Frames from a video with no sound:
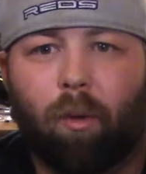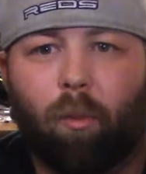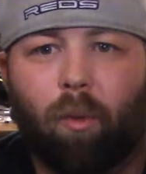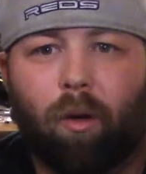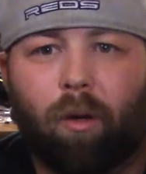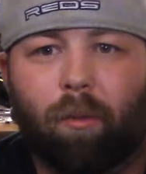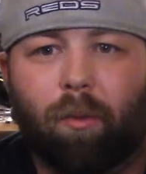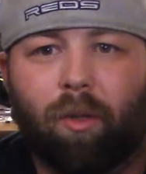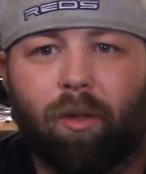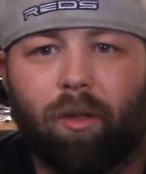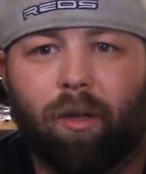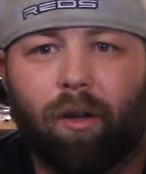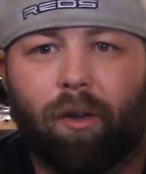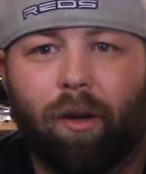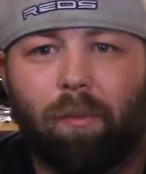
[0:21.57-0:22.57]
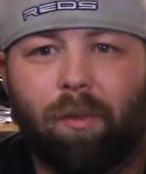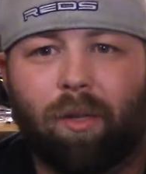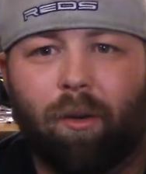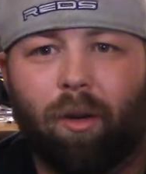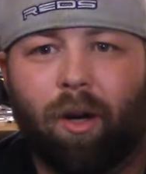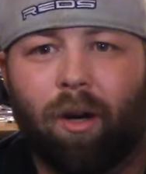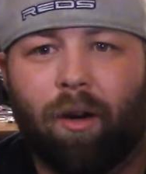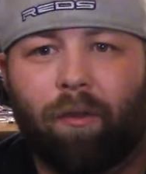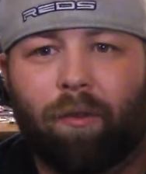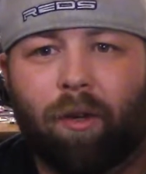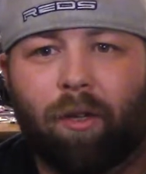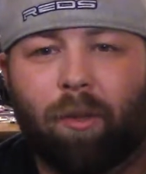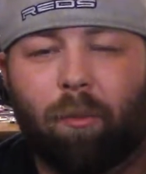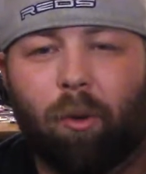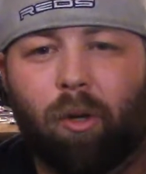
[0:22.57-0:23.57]
Welcome to another episode of
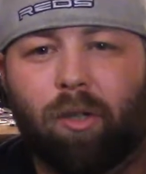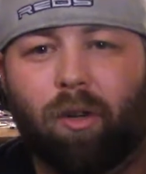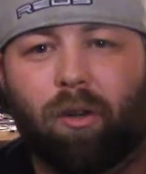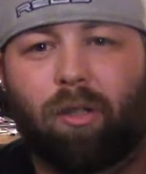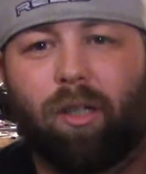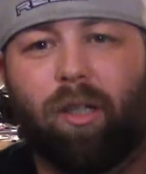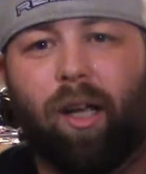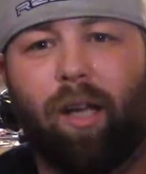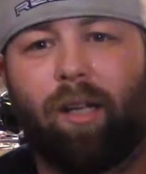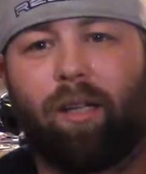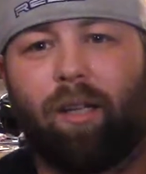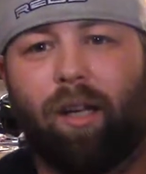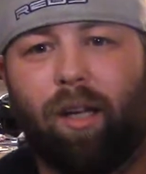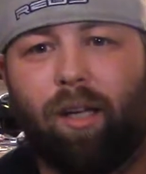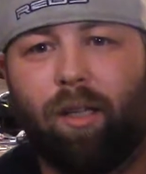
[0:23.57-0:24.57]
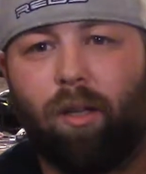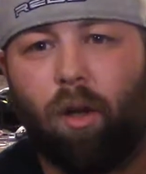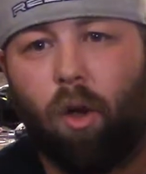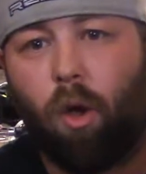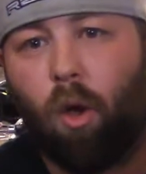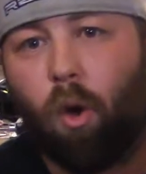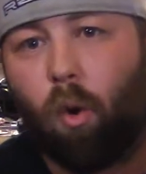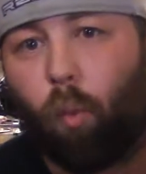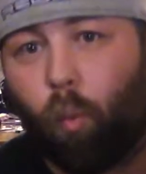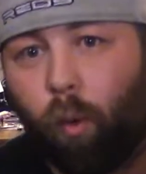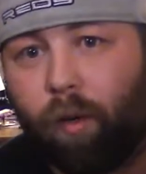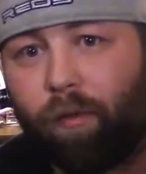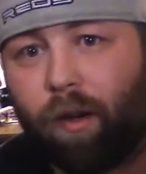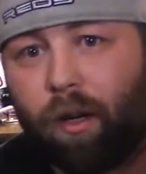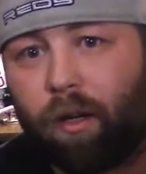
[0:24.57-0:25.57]
Country Boys RC, and today
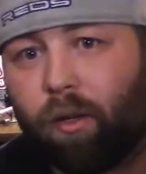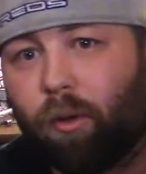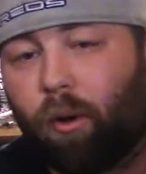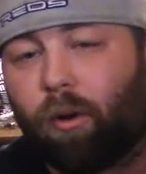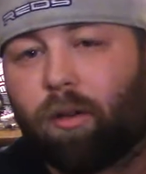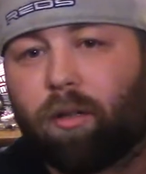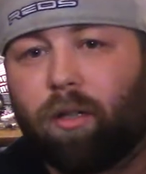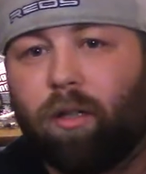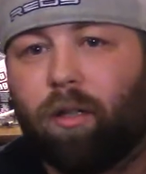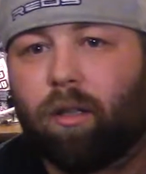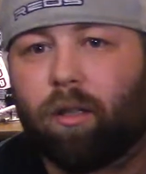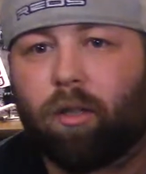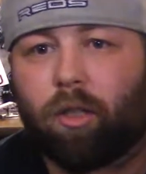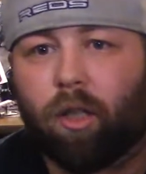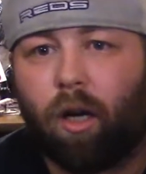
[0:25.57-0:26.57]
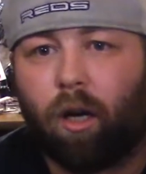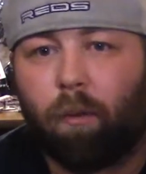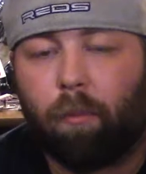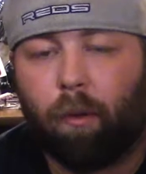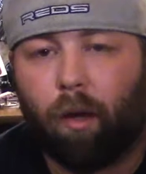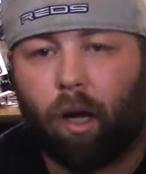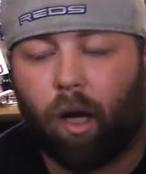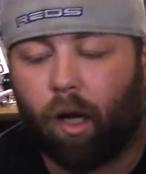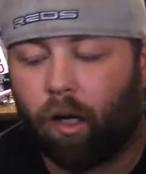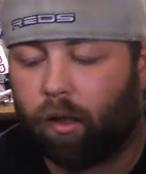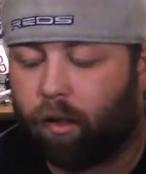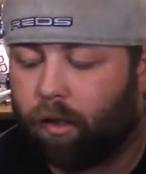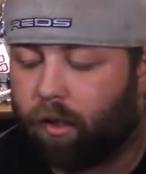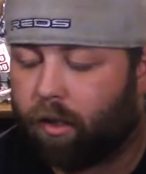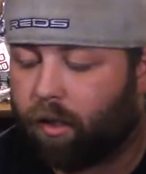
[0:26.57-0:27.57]
we've got a new RC in the shop.
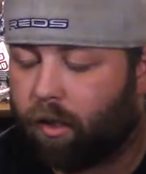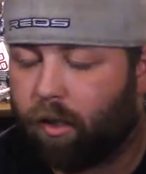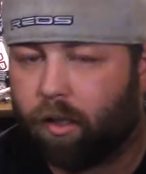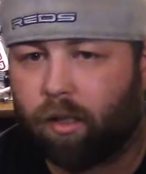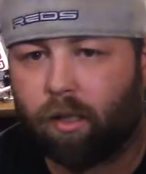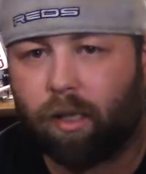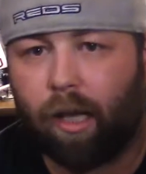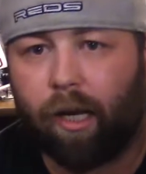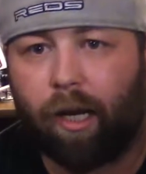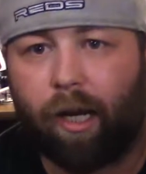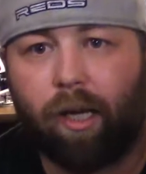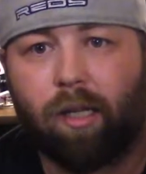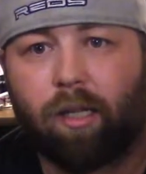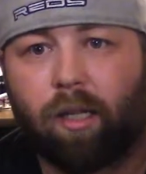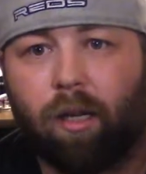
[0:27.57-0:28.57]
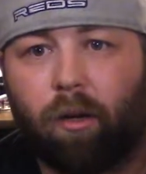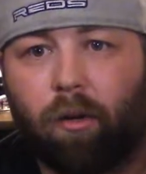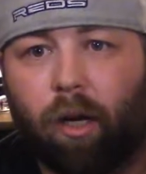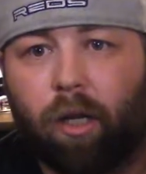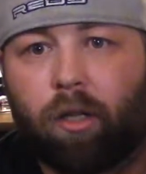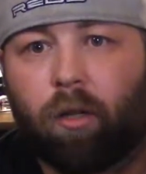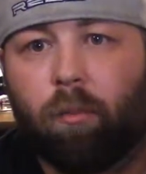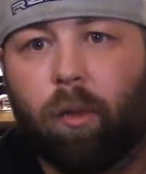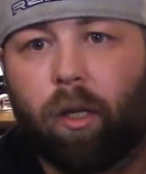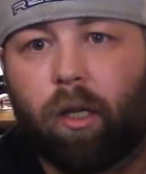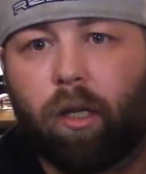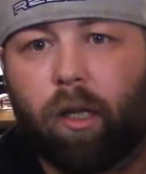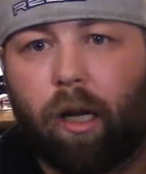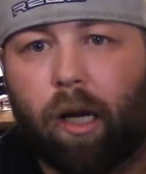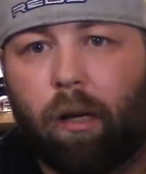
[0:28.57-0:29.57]
This is that 8-scale Nitro
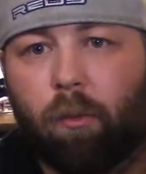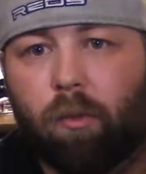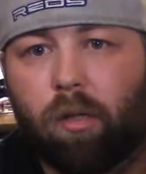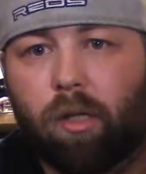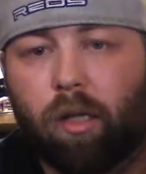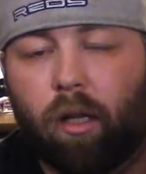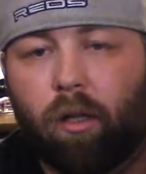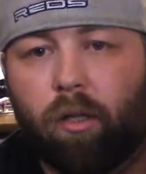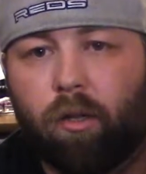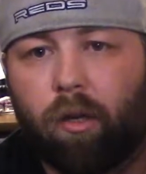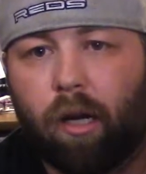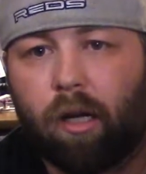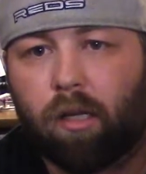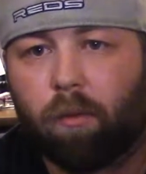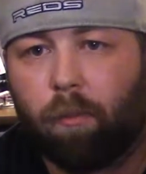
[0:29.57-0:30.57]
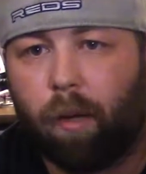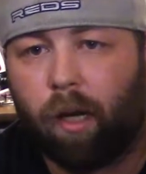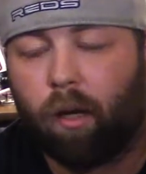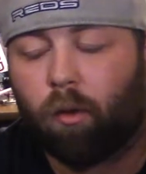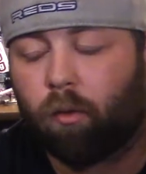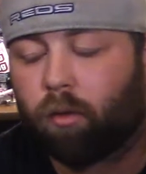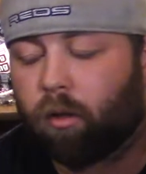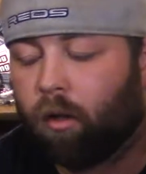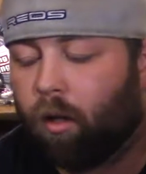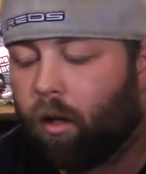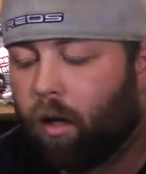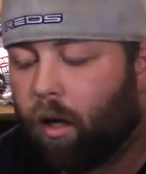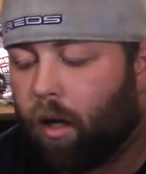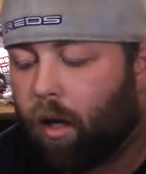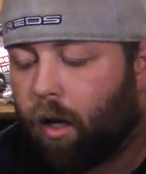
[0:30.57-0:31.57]
Buggy that I was telling you guys about
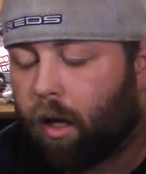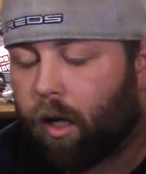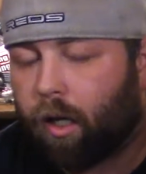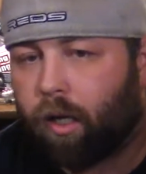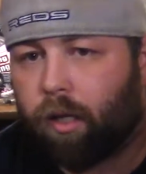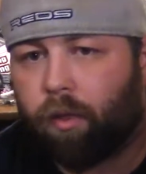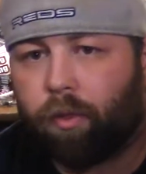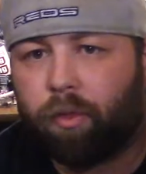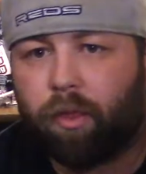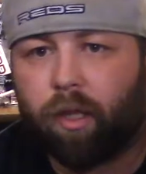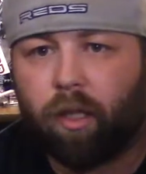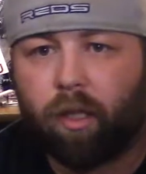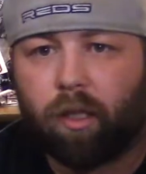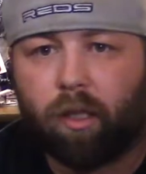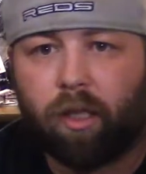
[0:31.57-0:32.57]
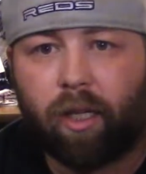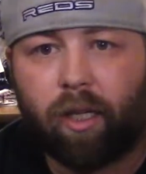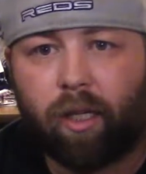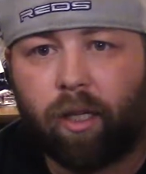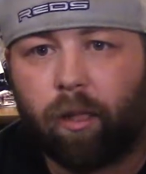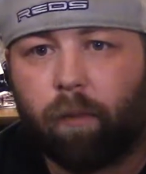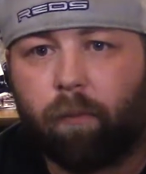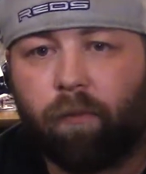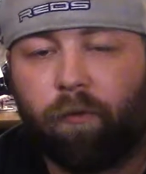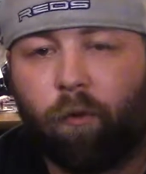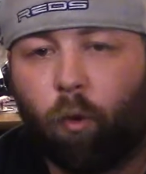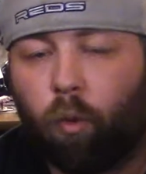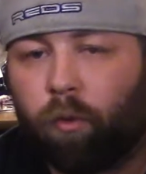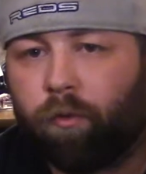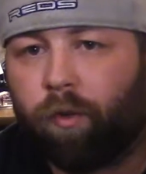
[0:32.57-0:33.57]
in the
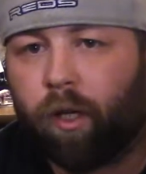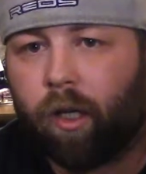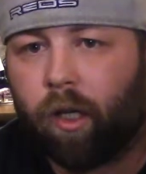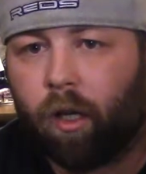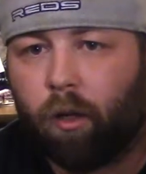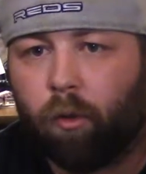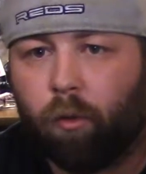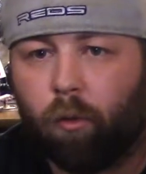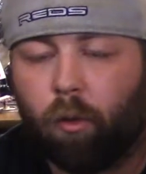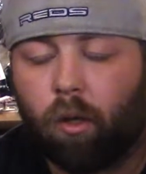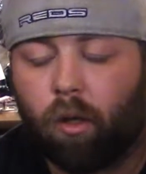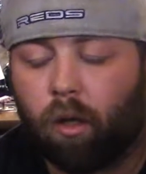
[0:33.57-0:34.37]
TM4 video.